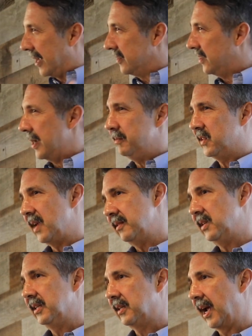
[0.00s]
that same
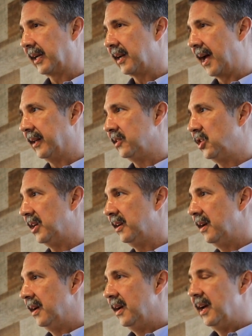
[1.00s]
sensing
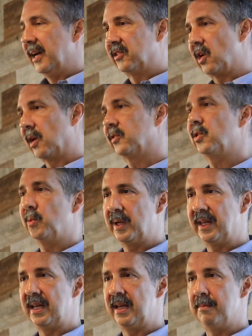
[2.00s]
technology, it's also
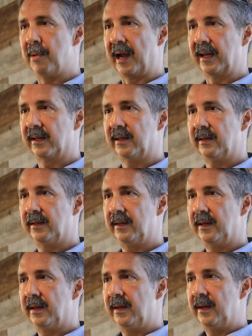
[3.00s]
in the e-bike.
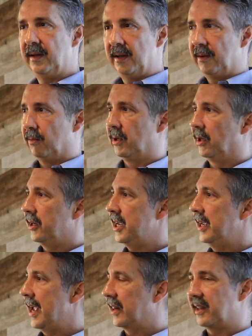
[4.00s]
We're
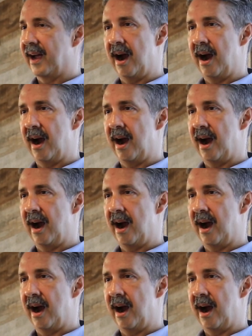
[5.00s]
looking at the